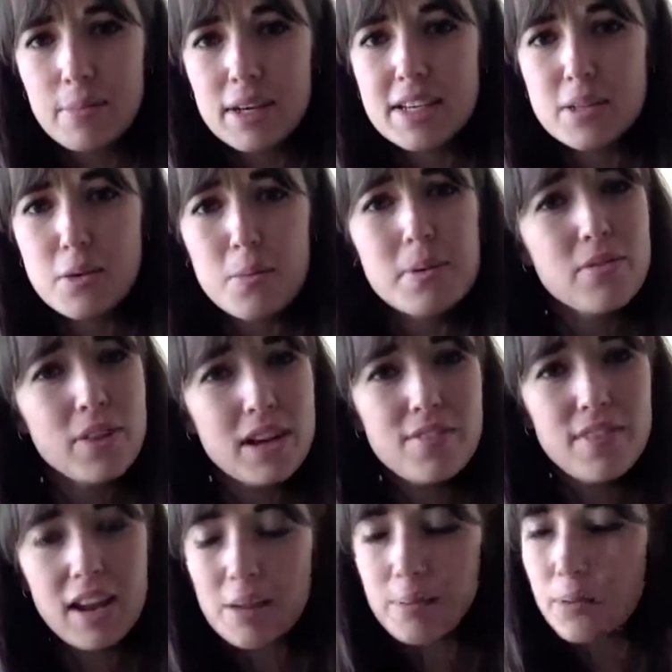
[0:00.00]
because it would be really
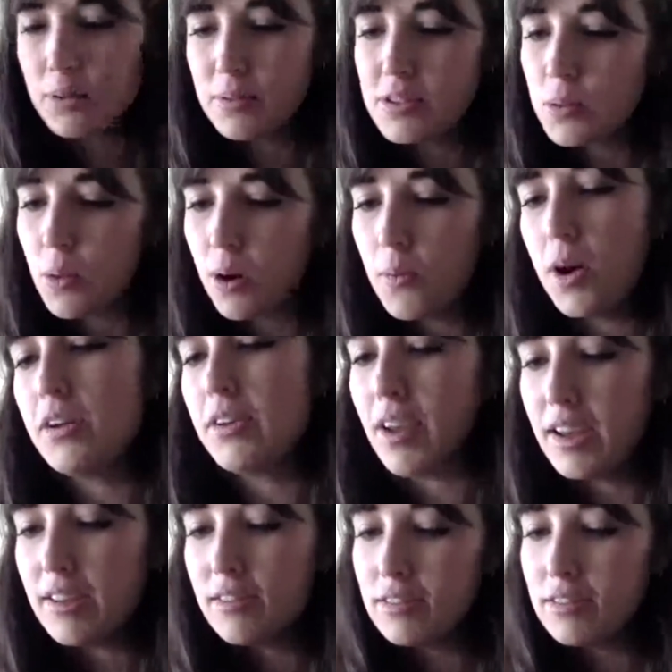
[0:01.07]
valuable to our wildlife.